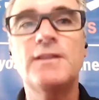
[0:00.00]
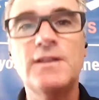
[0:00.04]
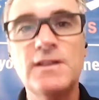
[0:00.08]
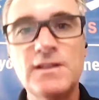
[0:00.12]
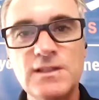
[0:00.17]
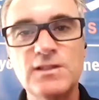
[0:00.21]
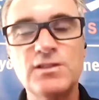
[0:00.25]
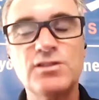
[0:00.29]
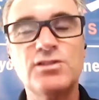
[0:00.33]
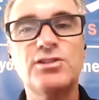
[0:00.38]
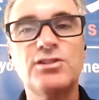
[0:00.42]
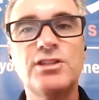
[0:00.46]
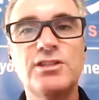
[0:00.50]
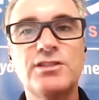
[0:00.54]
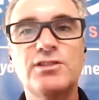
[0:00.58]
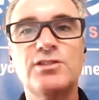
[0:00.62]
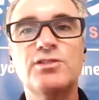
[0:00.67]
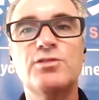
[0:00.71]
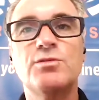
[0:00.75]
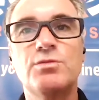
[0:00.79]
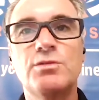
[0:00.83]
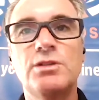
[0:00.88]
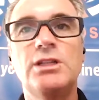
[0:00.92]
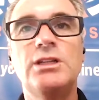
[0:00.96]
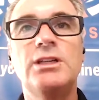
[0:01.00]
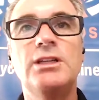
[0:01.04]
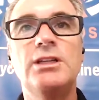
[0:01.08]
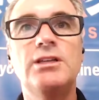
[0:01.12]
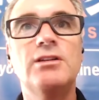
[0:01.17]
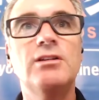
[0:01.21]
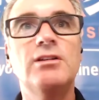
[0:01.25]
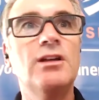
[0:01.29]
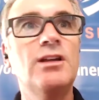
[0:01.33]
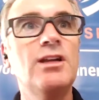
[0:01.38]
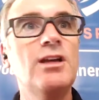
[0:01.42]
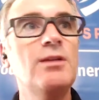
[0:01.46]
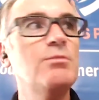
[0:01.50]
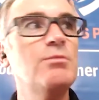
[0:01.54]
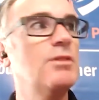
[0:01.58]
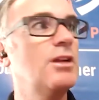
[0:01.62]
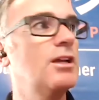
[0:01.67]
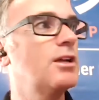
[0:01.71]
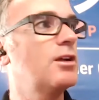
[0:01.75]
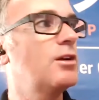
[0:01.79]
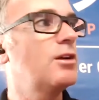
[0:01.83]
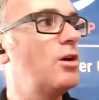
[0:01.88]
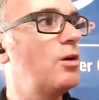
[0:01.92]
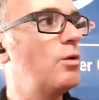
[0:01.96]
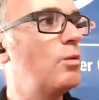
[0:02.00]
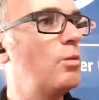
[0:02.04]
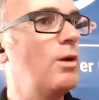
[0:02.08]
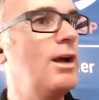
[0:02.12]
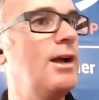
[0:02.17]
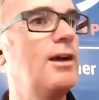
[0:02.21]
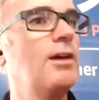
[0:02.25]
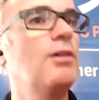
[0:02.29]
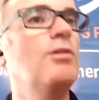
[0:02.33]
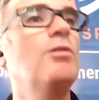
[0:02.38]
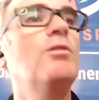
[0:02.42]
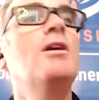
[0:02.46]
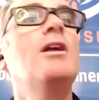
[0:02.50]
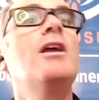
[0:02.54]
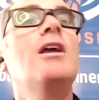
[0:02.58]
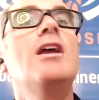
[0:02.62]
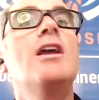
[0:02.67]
this is this is really and i'm like wow